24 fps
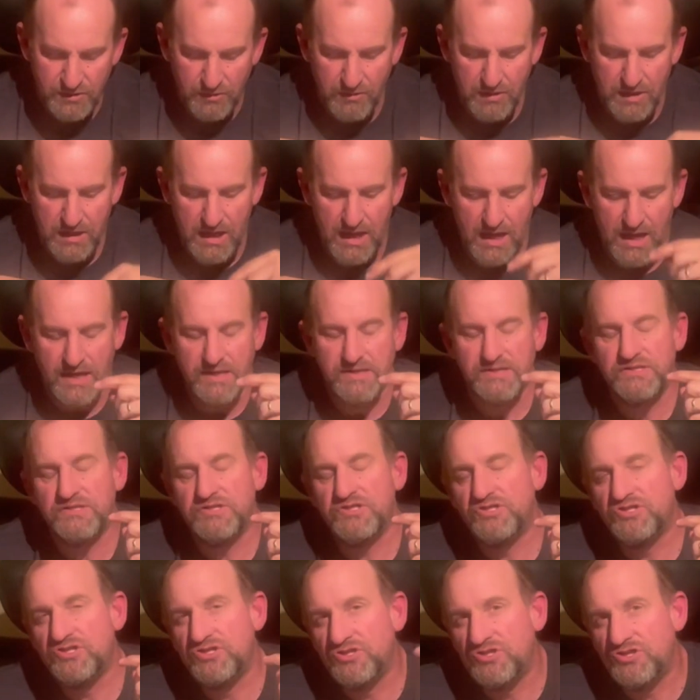So he
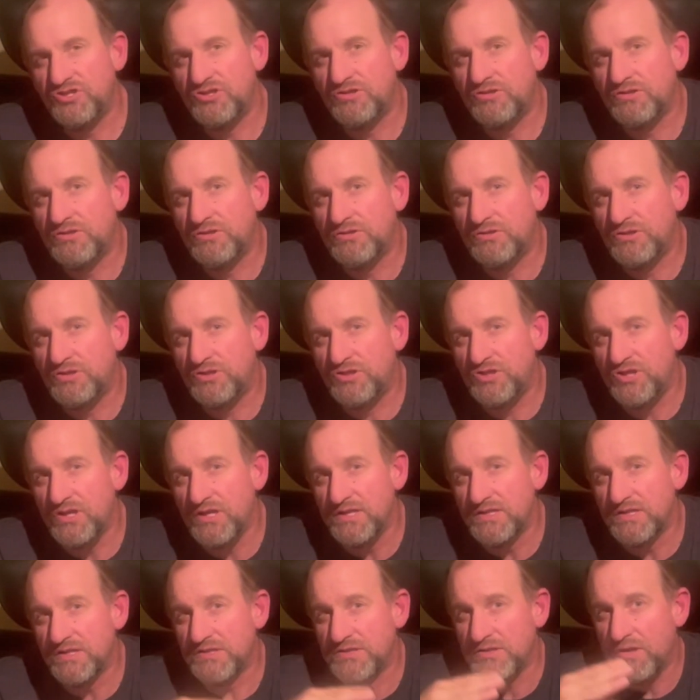has
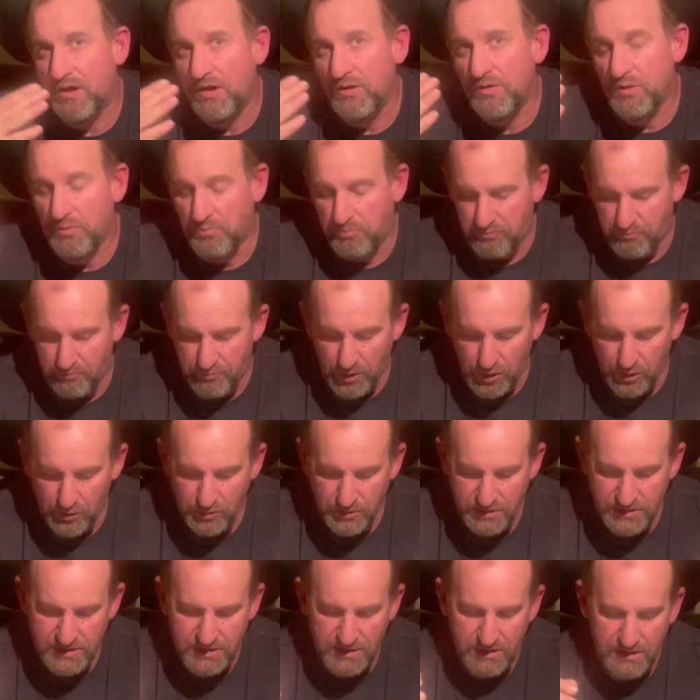Jesus on the
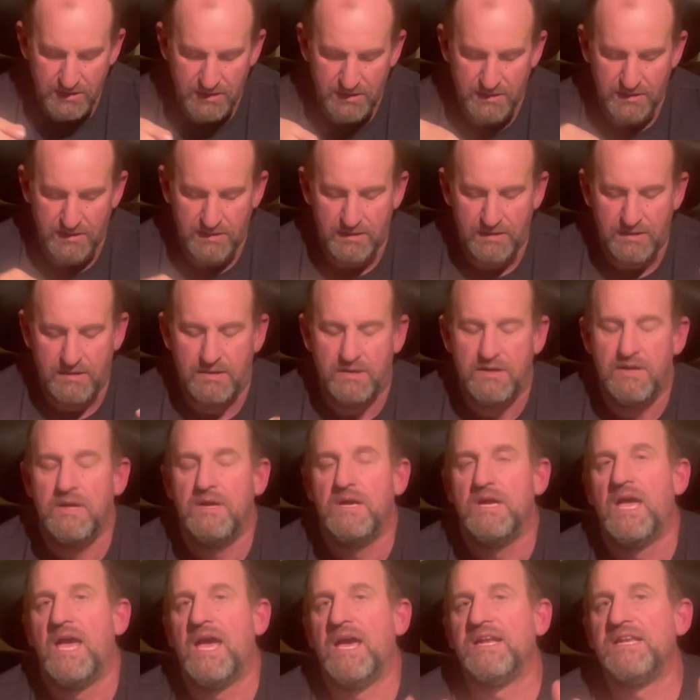boat
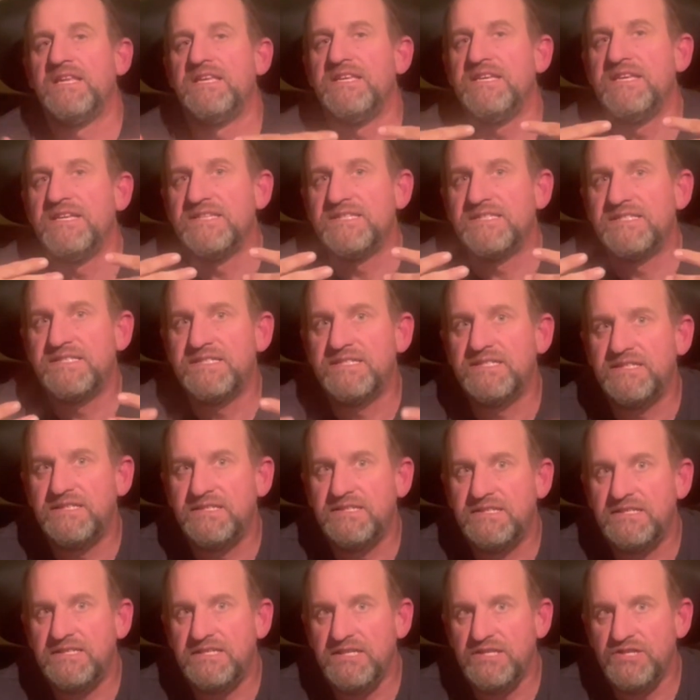and he is
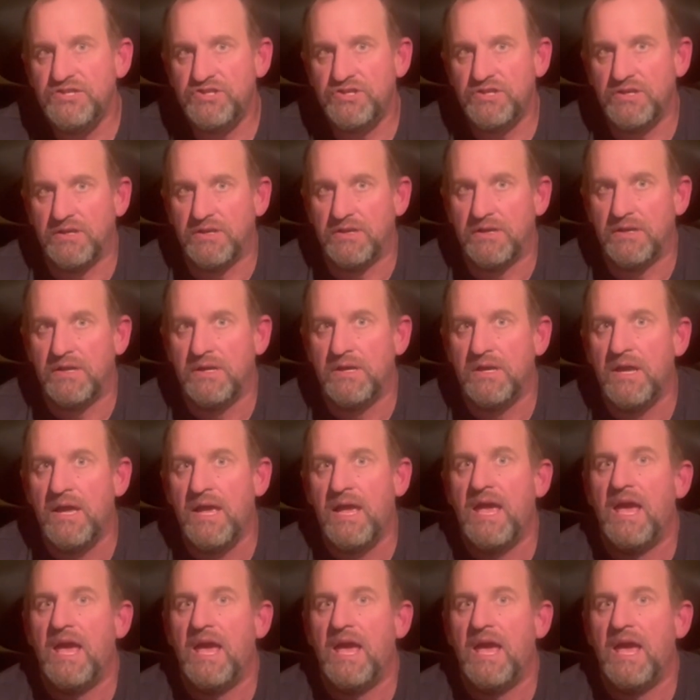teaching.